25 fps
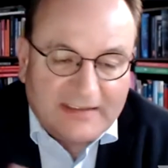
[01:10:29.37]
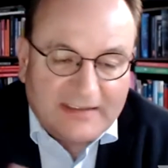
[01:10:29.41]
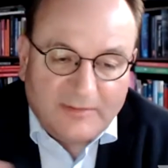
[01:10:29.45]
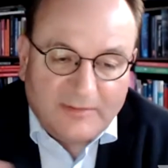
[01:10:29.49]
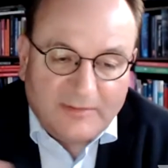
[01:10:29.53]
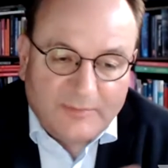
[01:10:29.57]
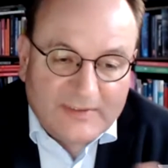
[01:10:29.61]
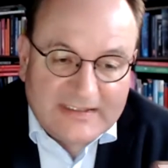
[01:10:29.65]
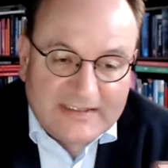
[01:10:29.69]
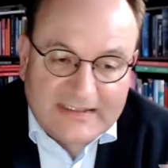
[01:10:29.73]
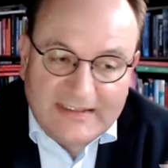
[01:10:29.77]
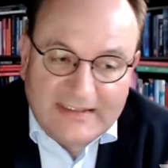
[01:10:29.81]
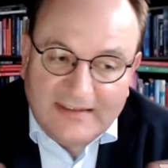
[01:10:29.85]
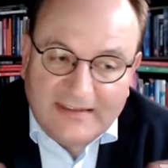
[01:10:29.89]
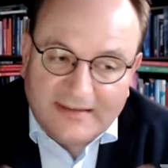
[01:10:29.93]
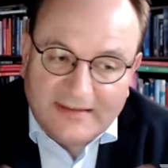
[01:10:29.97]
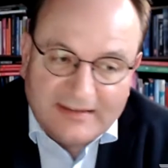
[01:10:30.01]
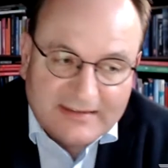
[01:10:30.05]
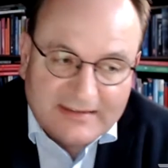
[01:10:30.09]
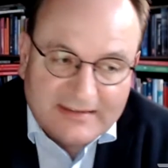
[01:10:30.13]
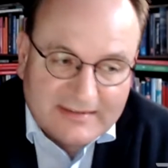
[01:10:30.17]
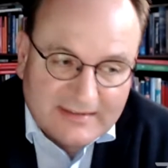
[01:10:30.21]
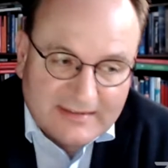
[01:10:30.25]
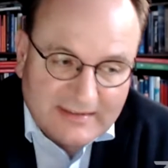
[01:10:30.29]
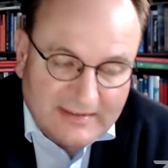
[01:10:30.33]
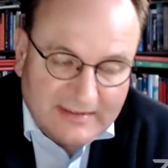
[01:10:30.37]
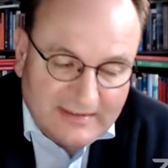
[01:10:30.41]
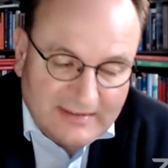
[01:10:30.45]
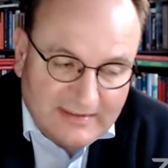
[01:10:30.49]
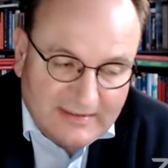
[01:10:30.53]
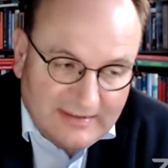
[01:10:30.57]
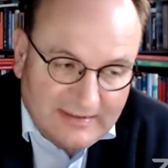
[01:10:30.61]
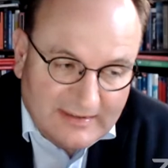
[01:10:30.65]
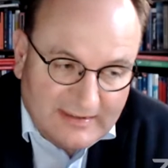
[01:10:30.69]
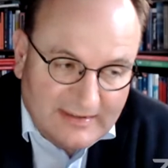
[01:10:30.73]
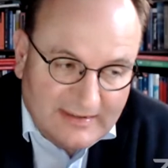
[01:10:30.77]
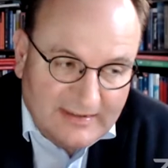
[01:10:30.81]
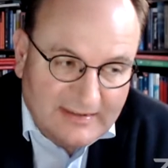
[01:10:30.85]
And we see this
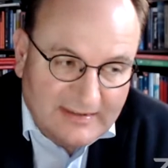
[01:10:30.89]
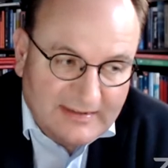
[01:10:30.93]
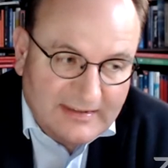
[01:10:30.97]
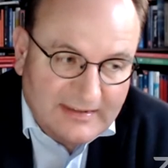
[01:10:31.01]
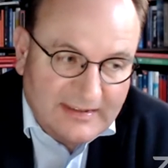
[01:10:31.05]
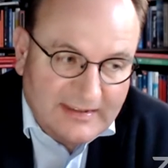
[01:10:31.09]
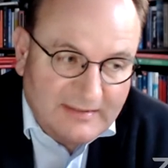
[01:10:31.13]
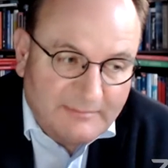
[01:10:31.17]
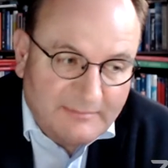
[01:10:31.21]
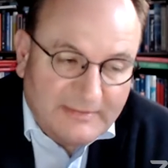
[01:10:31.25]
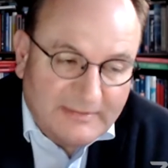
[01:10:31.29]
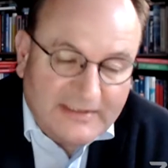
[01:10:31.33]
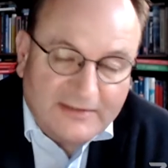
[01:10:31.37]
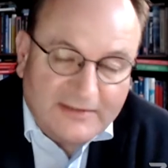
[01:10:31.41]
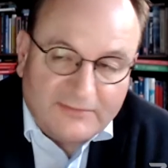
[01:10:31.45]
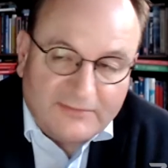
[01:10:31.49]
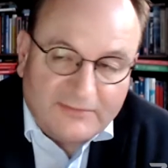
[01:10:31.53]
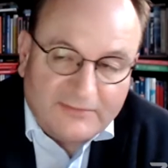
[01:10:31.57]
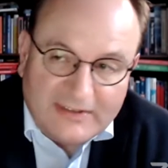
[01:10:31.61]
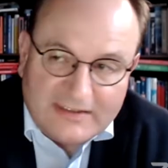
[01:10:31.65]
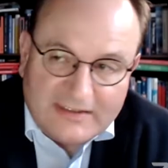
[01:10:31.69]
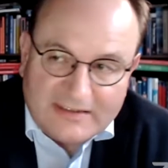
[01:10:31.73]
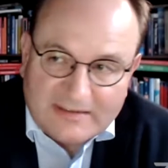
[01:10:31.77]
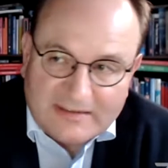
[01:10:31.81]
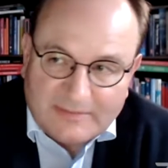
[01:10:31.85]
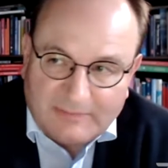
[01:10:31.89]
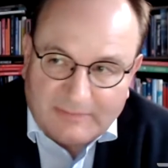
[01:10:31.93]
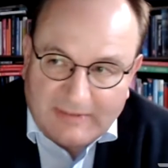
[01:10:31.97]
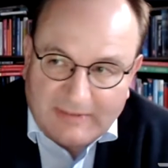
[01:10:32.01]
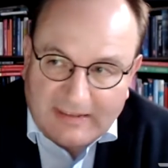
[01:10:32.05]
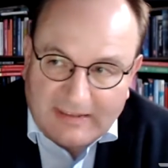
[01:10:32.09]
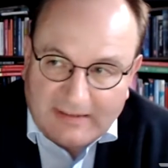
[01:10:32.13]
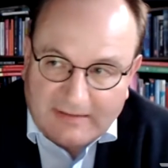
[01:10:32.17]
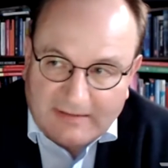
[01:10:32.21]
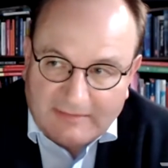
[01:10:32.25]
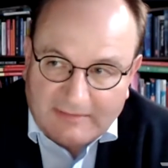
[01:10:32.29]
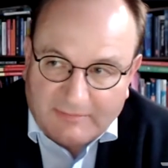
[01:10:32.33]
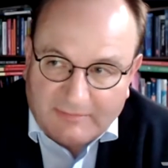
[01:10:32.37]
in, in many regions
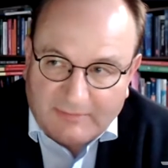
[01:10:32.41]
where,